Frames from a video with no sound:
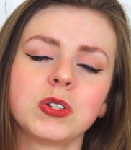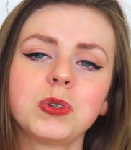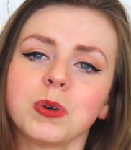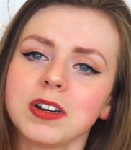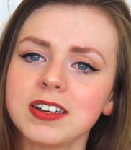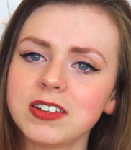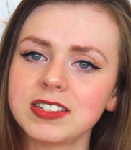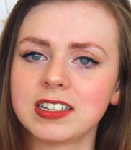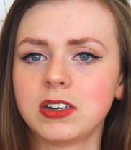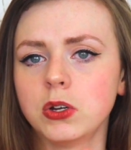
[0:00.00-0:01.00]

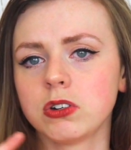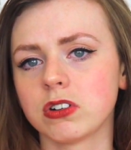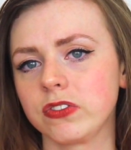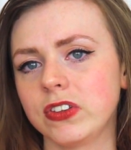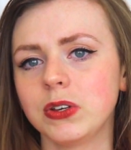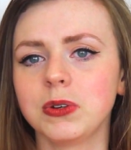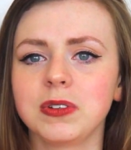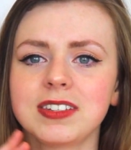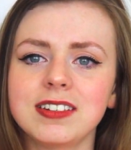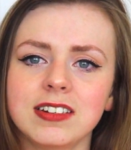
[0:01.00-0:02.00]
tutorials and
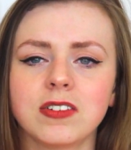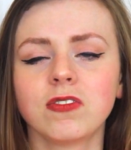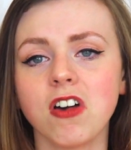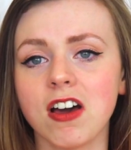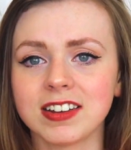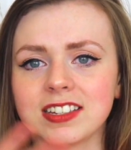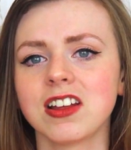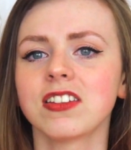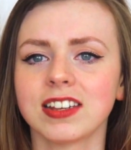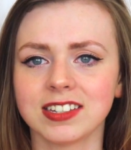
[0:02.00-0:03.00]
reviews and vlogs
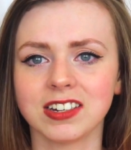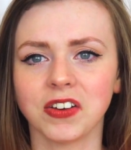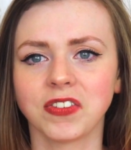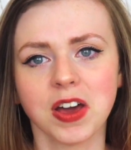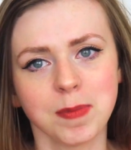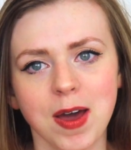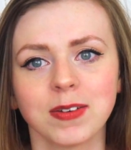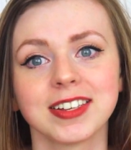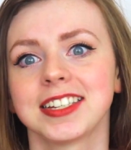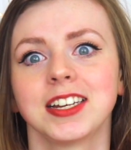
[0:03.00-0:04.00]
and all that stuff come
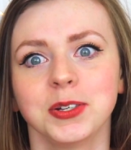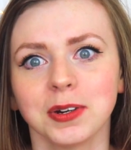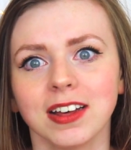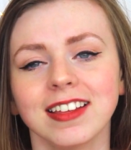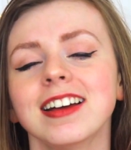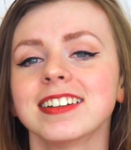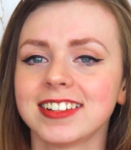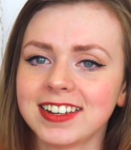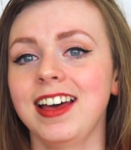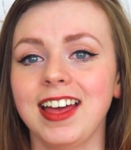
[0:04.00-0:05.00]
out, because I do all that.
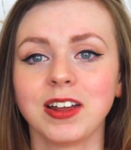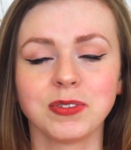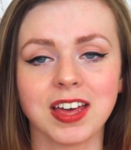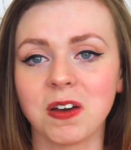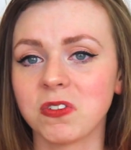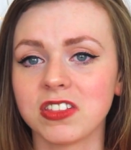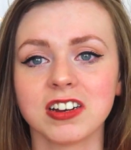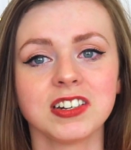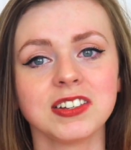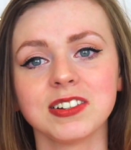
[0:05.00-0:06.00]
And without
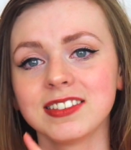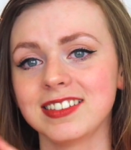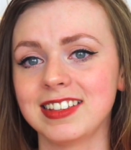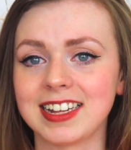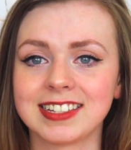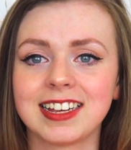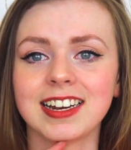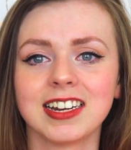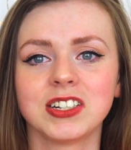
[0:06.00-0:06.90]
further ado, let's get